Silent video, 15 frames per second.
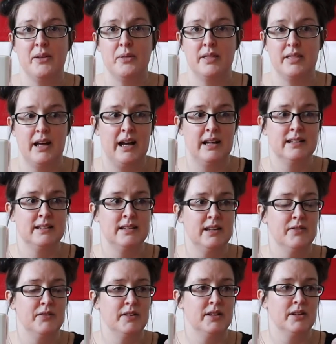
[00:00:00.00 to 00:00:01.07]
with that, see
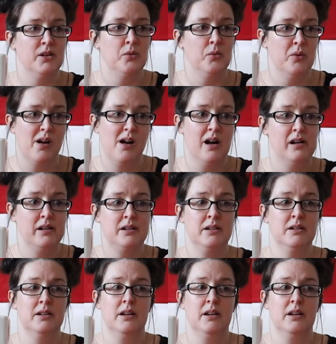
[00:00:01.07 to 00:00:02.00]
if it's going to work.